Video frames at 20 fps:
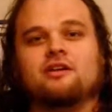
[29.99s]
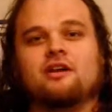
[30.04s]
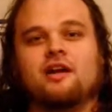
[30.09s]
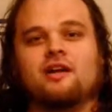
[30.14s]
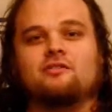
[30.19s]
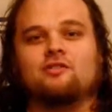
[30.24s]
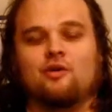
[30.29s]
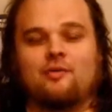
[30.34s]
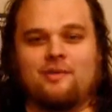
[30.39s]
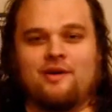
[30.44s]

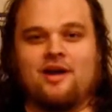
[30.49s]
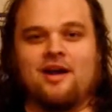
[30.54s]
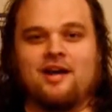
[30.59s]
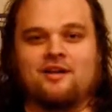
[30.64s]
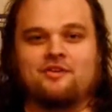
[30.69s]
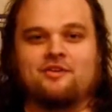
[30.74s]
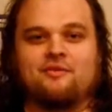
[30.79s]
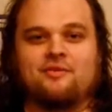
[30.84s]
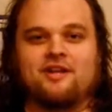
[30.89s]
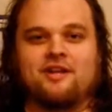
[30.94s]
And told me I
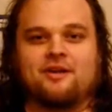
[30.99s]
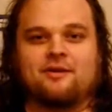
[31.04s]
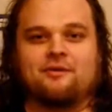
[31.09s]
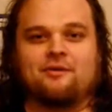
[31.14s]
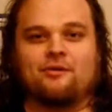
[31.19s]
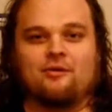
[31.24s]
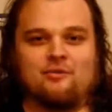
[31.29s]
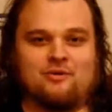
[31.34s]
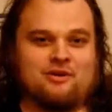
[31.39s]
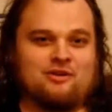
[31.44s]
had to read
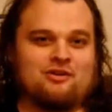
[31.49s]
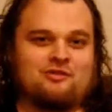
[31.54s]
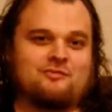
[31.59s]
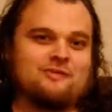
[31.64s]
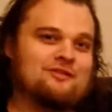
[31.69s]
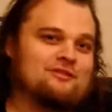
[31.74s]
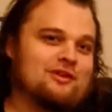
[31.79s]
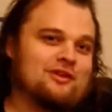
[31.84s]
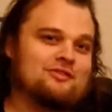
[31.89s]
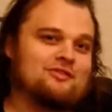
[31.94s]
it, or we couldn't
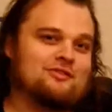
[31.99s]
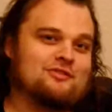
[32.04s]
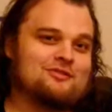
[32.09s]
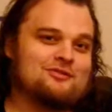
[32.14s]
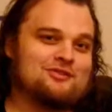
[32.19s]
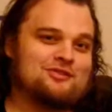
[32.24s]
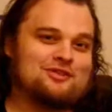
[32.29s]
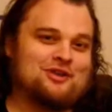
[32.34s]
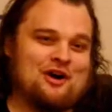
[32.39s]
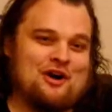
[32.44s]
be friends.
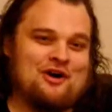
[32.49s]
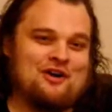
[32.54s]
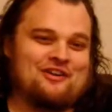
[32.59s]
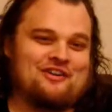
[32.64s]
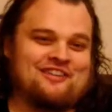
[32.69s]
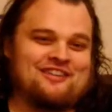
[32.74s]
So,